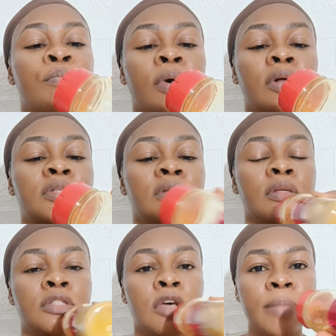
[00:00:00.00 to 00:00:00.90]
But
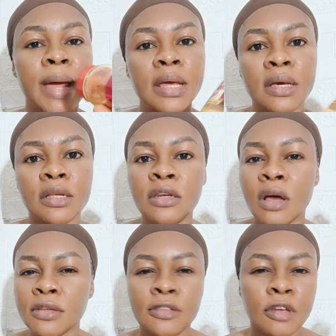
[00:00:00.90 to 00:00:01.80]
turmeric
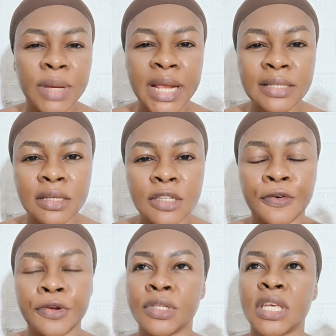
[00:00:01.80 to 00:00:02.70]
does so many things
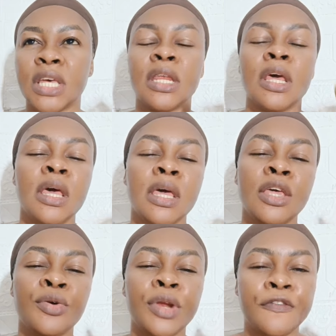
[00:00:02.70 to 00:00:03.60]
for your skin.
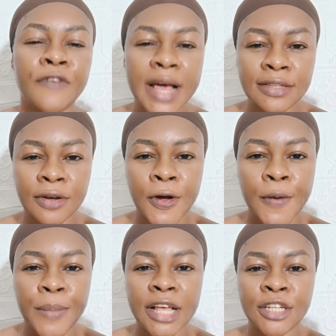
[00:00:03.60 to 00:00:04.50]
It unifies your
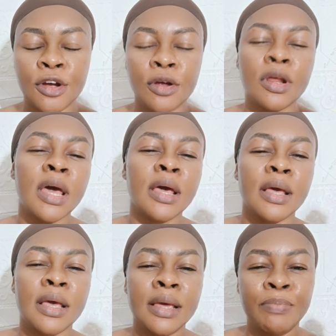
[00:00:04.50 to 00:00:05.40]
complexion.
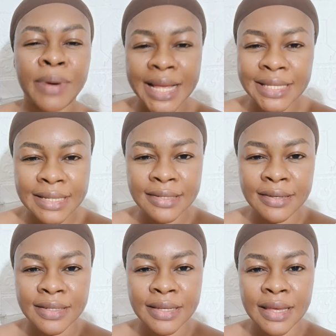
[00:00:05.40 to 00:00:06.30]
It brightens
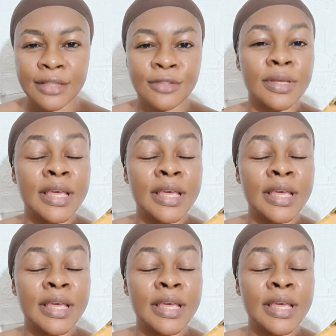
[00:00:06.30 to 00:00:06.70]
your skin.